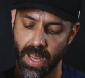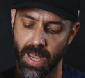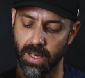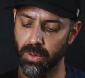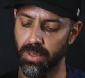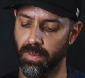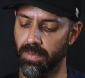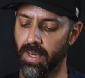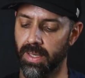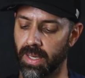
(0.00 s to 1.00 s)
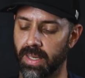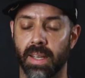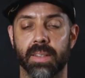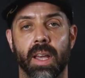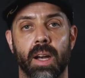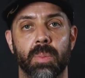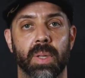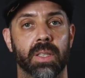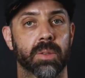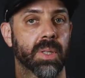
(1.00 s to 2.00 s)
And I also find that does help
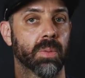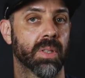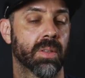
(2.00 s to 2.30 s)
a little bit with